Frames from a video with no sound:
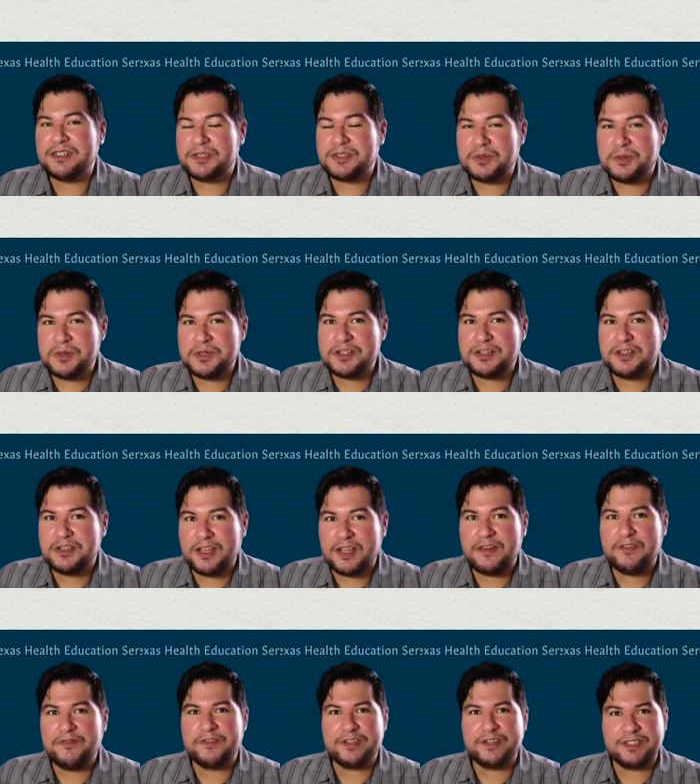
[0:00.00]
schools are
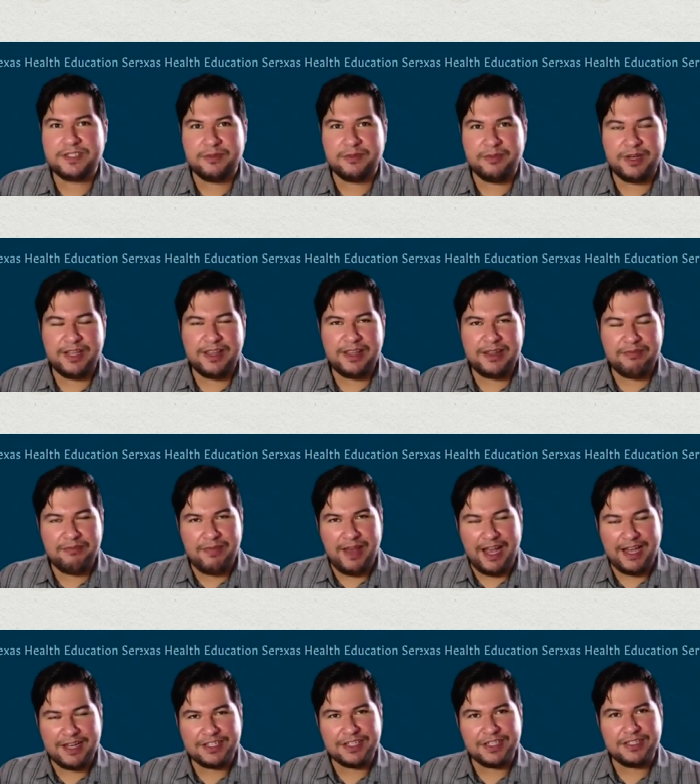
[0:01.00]
looking for somebody that
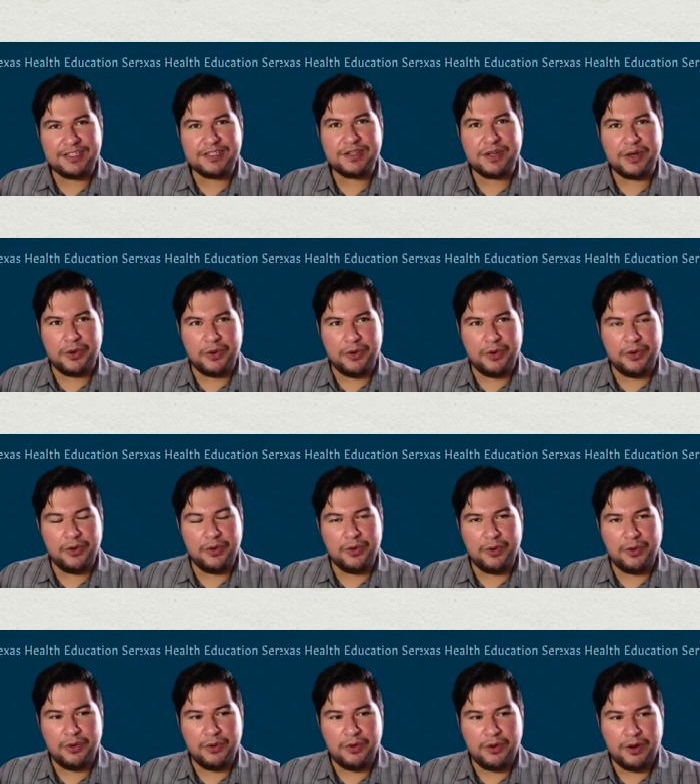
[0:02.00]
matches
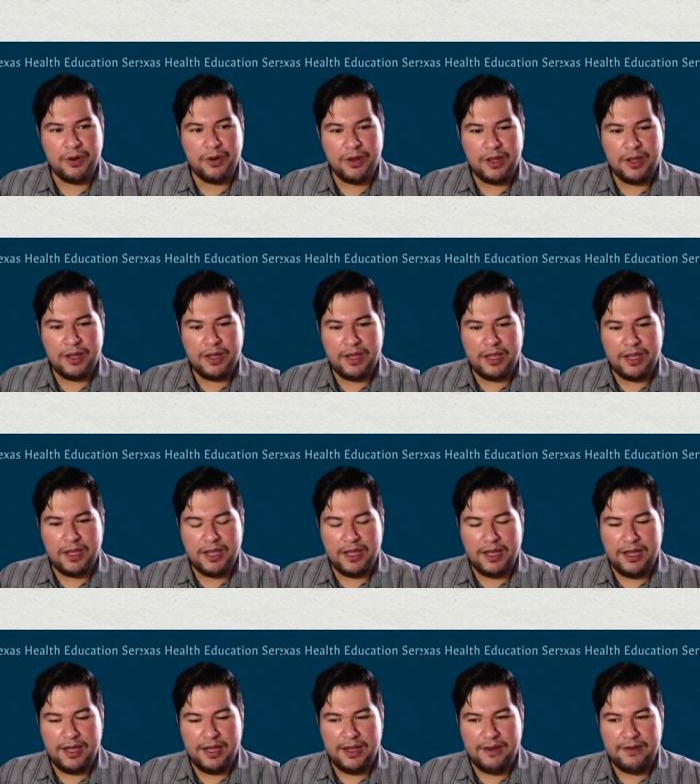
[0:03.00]
who
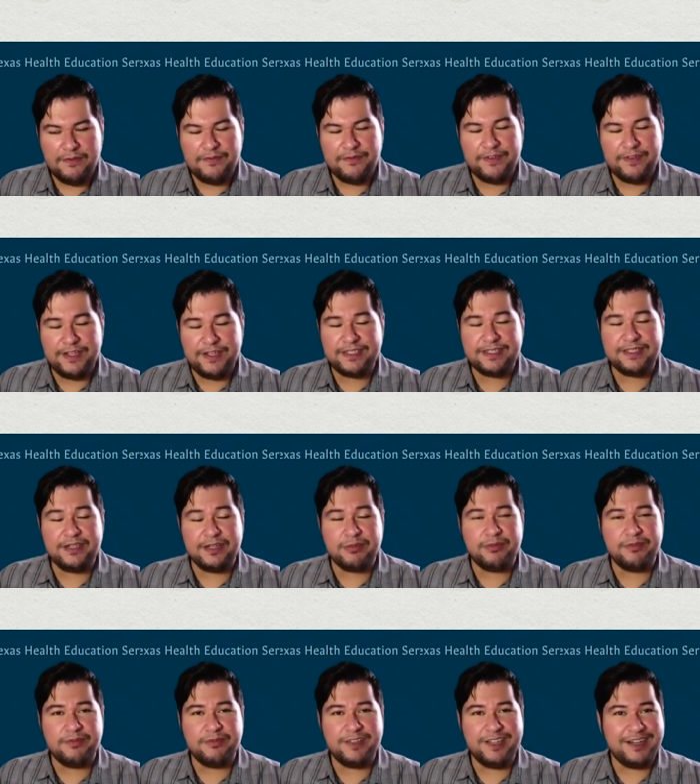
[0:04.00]
uh, fits
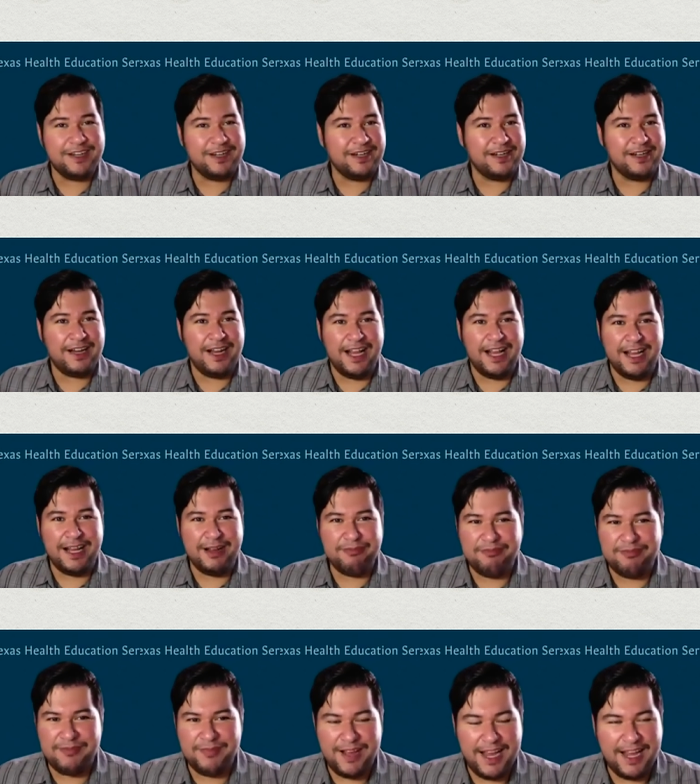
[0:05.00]
their their uh,
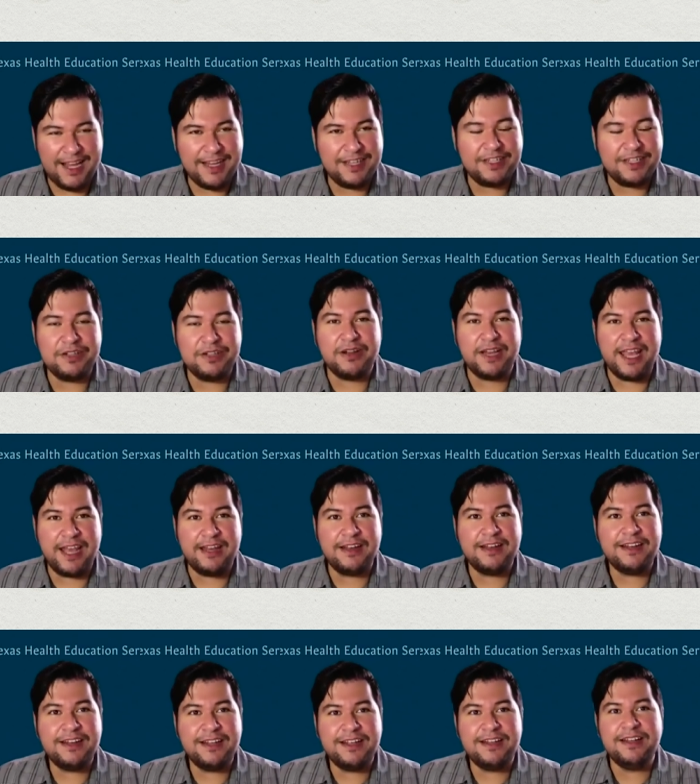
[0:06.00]
ideal
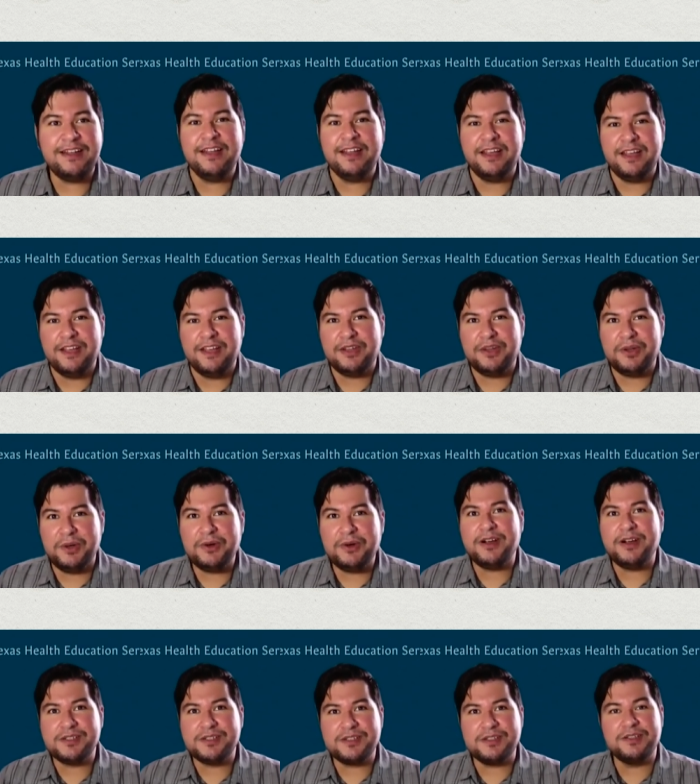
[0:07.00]
candidate, you're
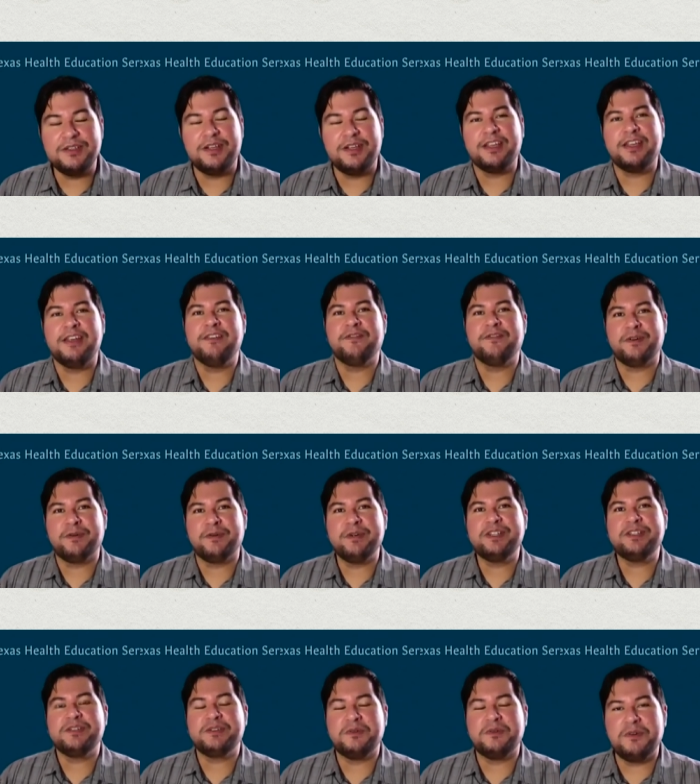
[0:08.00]
also looking for
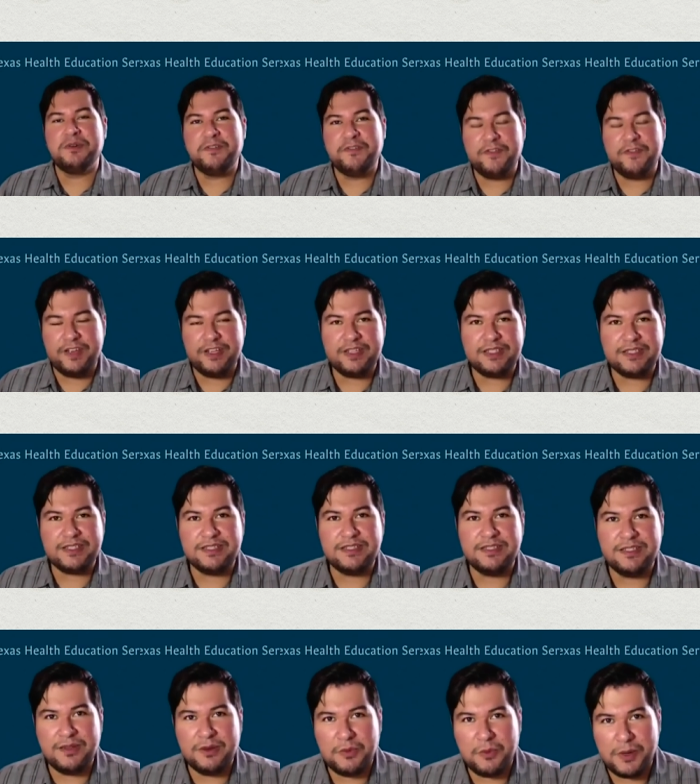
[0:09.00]
which school fits
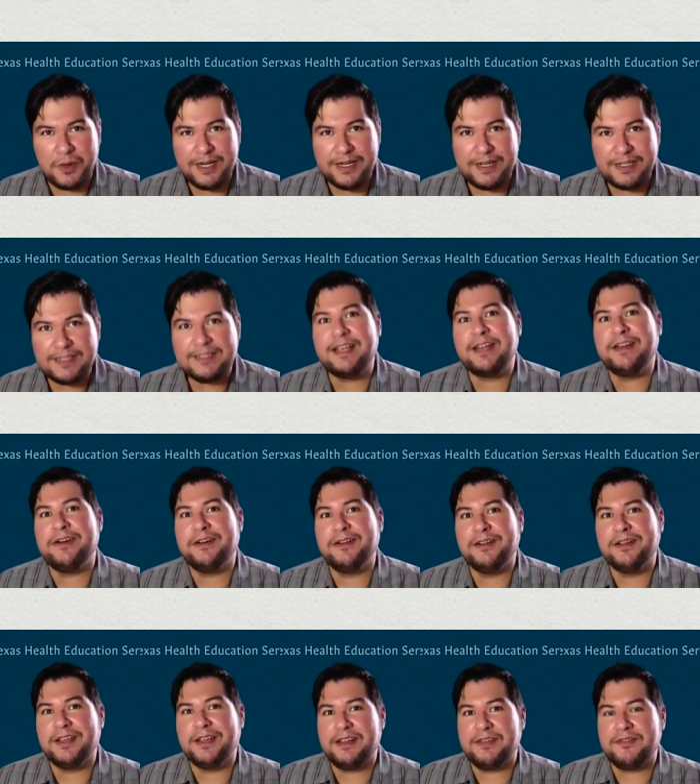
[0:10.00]
what it is that you're
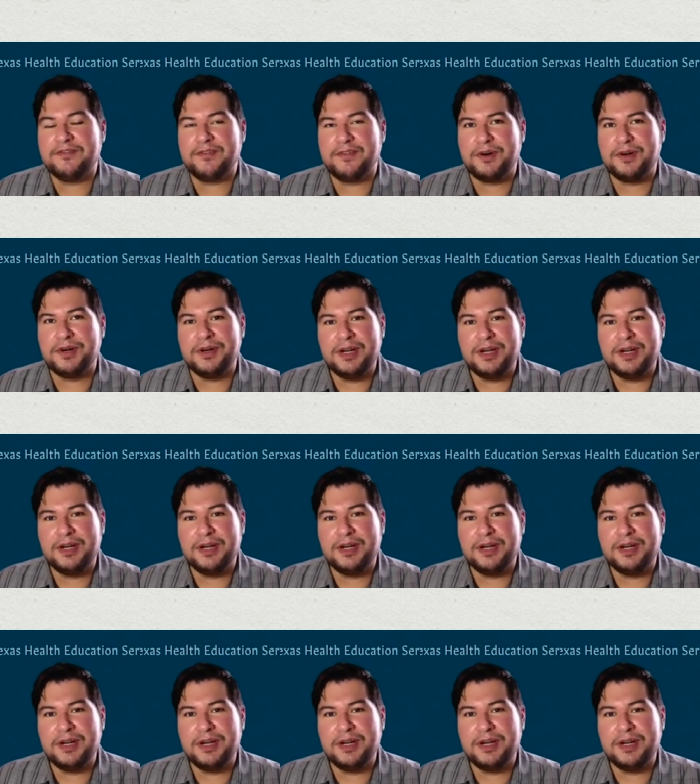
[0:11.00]
looking for.